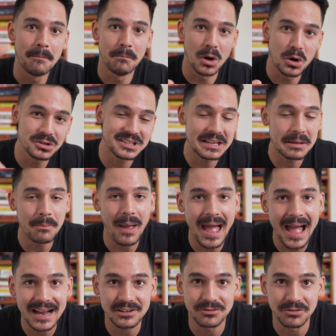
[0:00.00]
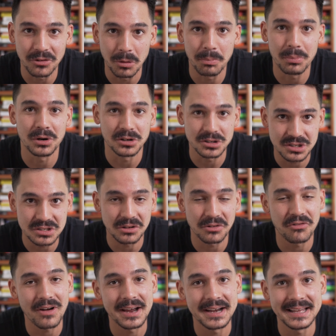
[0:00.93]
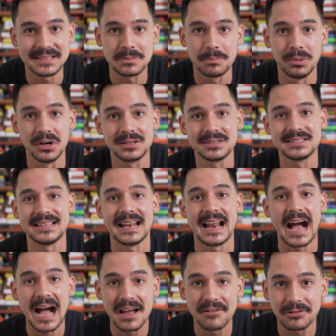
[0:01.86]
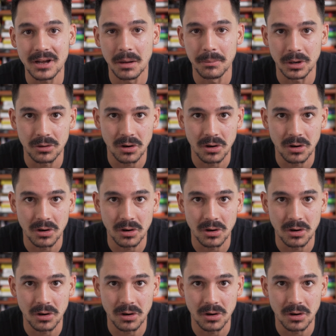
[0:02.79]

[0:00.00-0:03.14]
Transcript: most impactful personal finance books that I've come